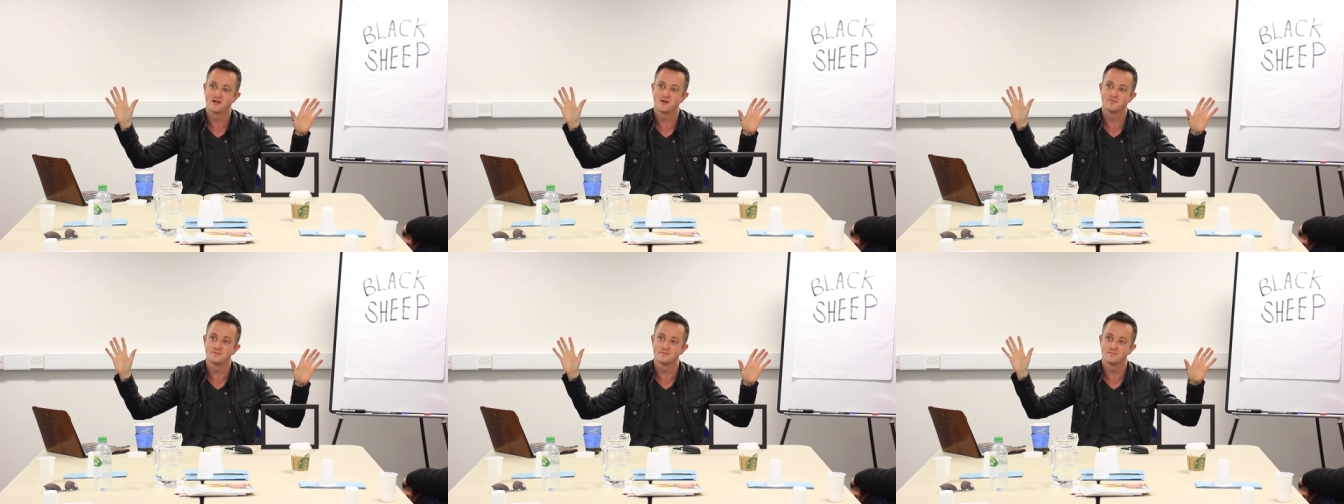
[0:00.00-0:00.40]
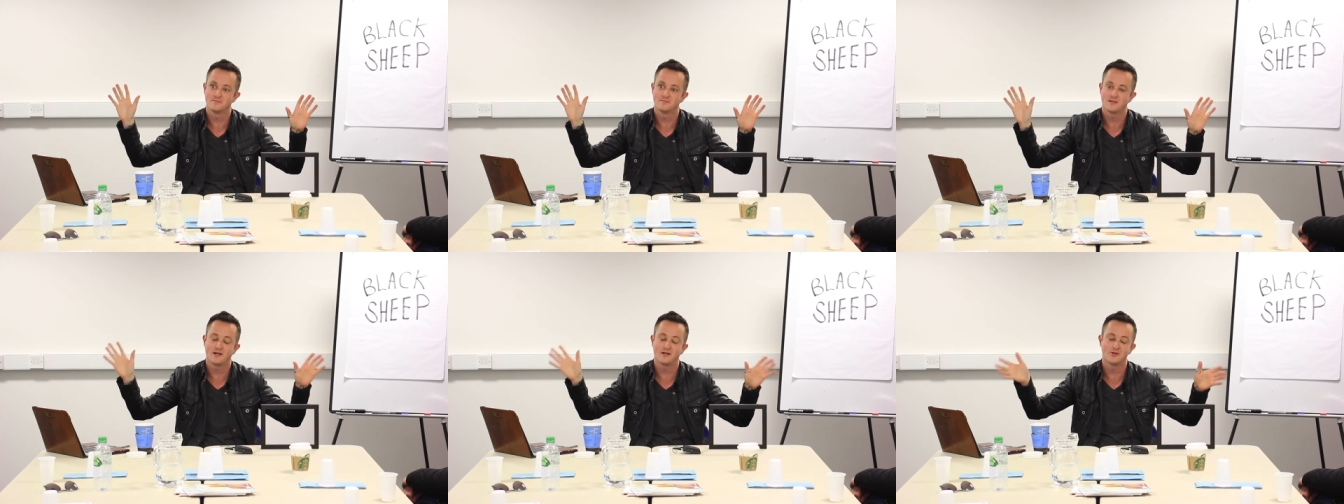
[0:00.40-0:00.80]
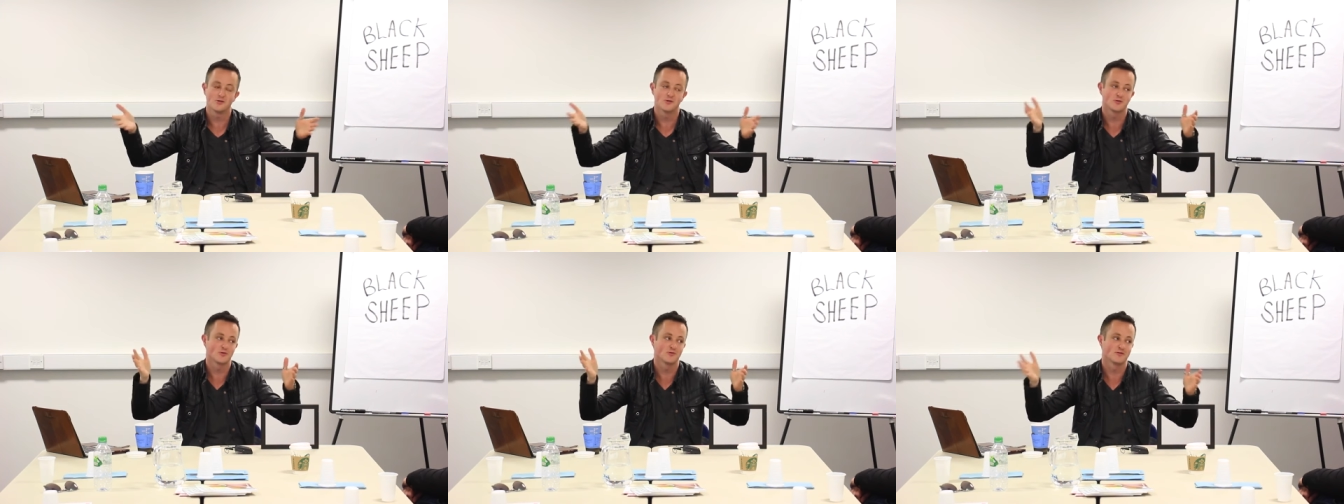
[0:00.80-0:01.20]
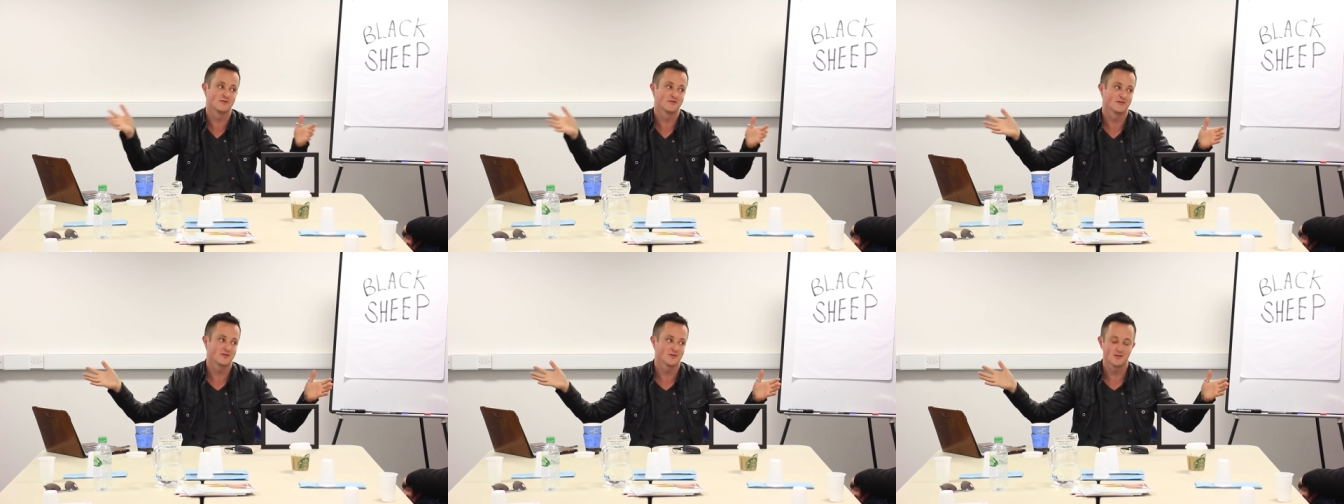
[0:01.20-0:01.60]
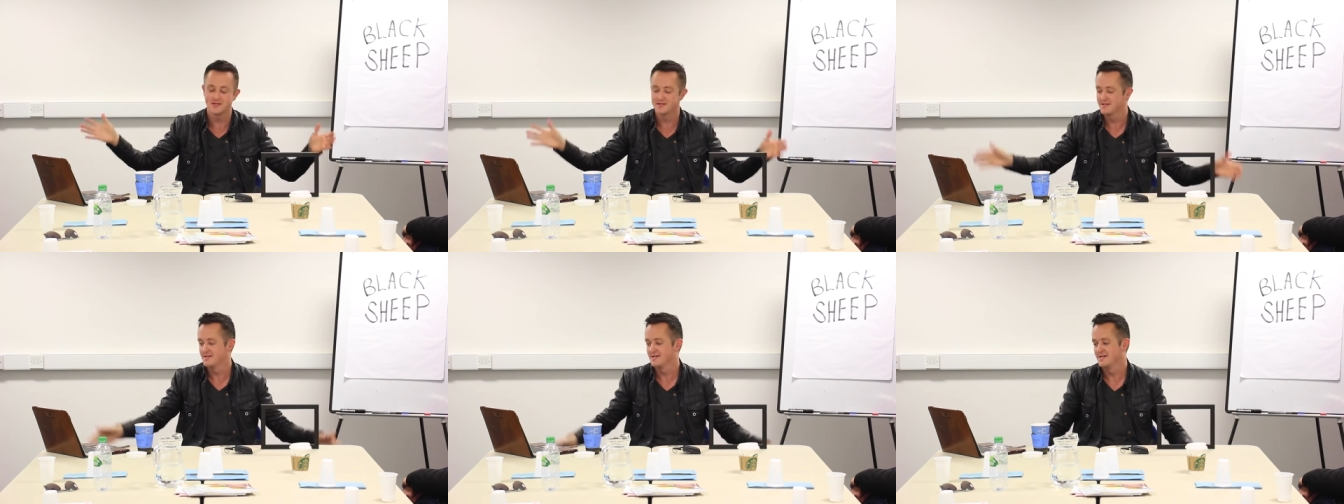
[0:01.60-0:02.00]
I'm telling you the truth, all
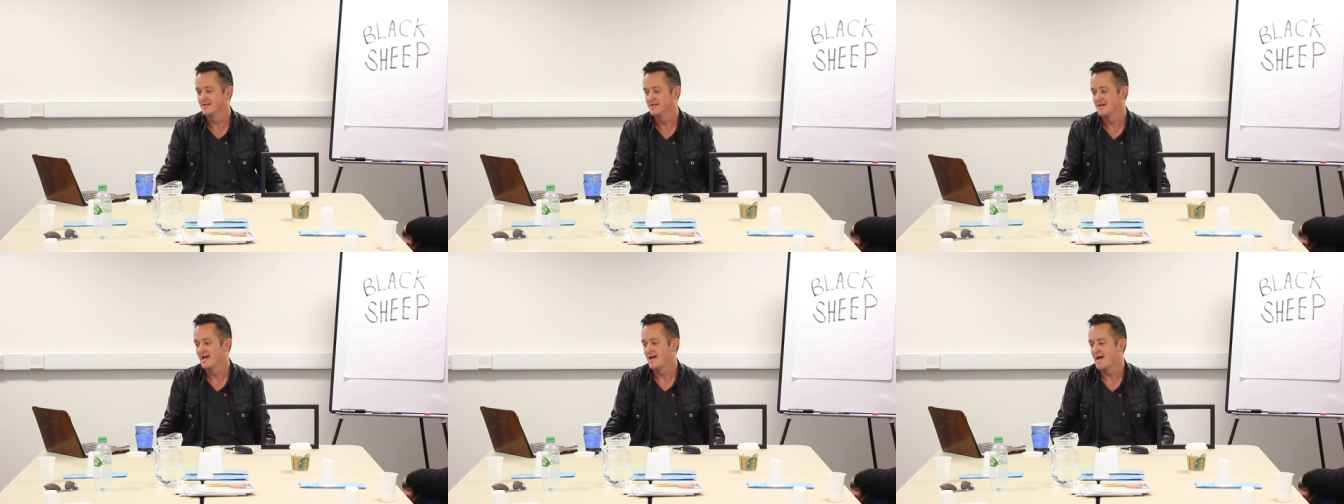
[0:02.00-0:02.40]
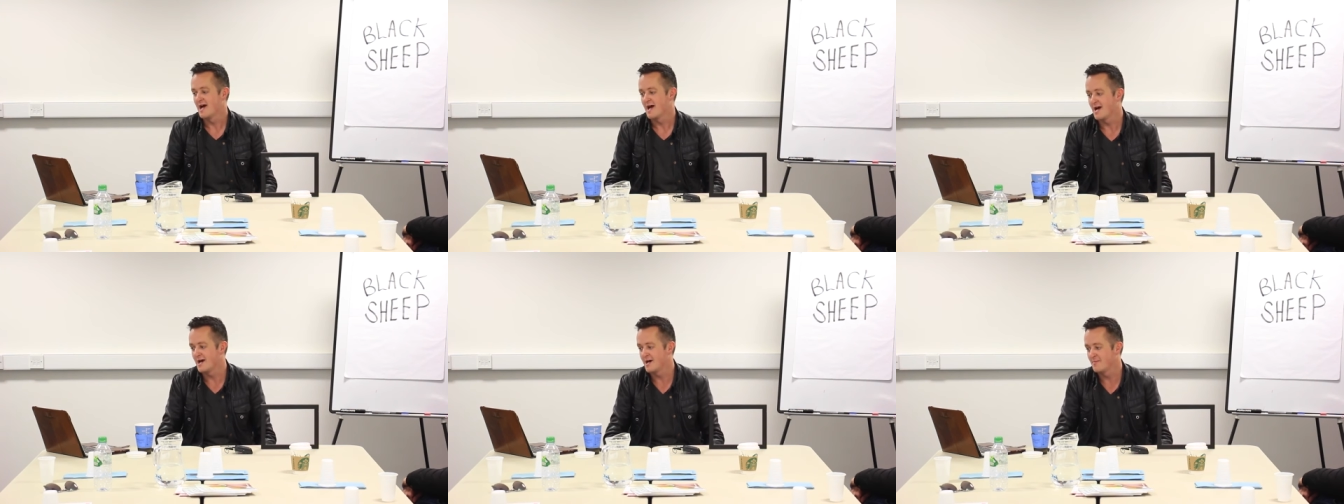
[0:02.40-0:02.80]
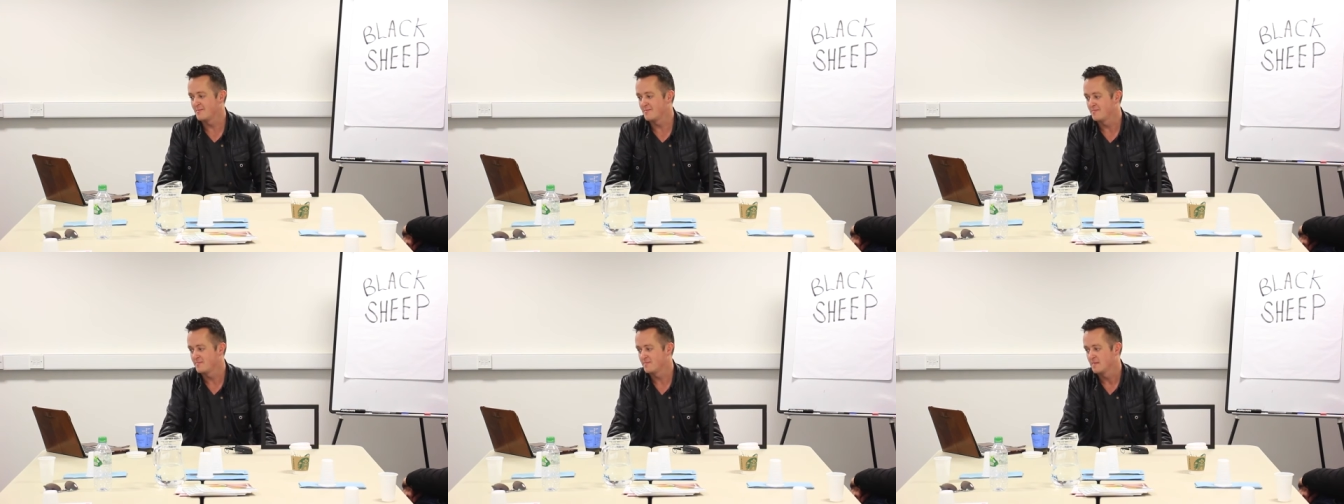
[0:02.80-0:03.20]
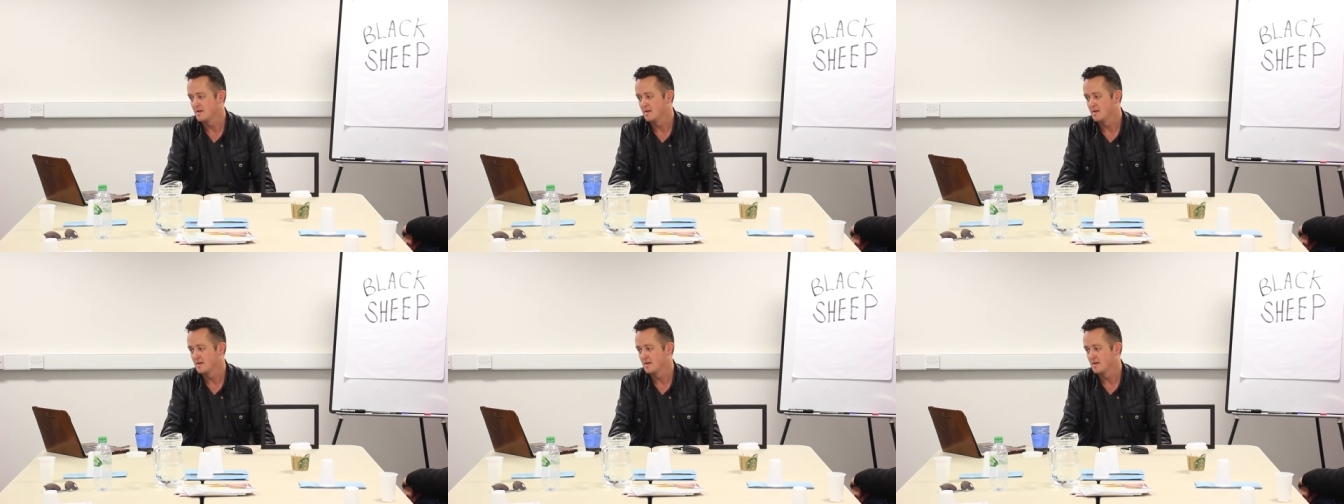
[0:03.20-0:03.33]
right? Um,